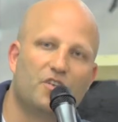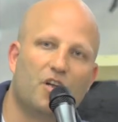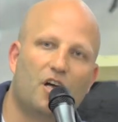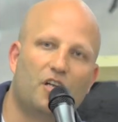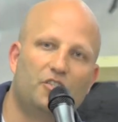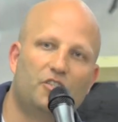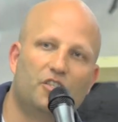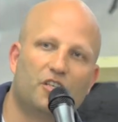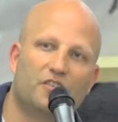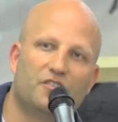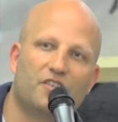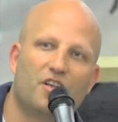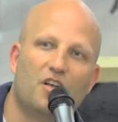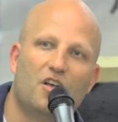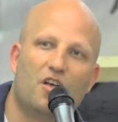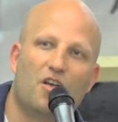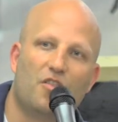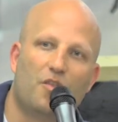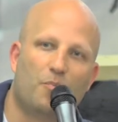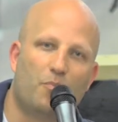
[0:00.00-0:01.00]
not just
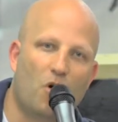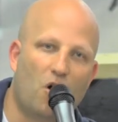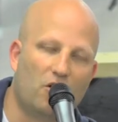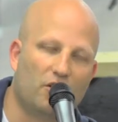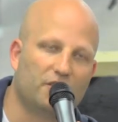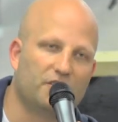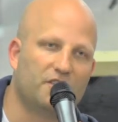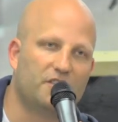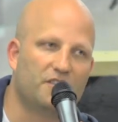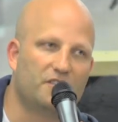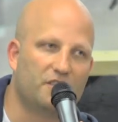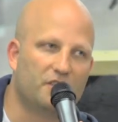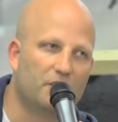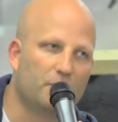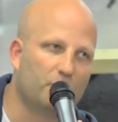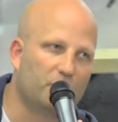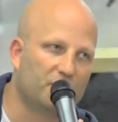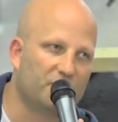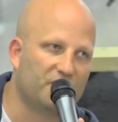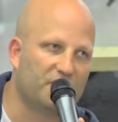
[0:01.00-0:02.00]
the policies and the
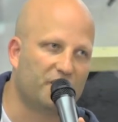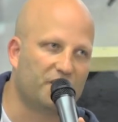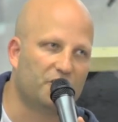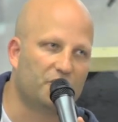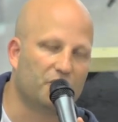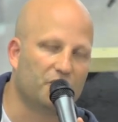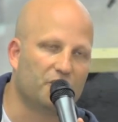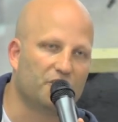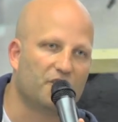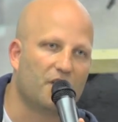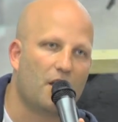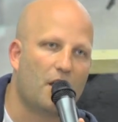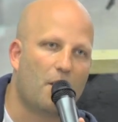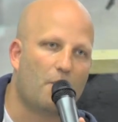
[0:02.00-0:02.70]
procedures,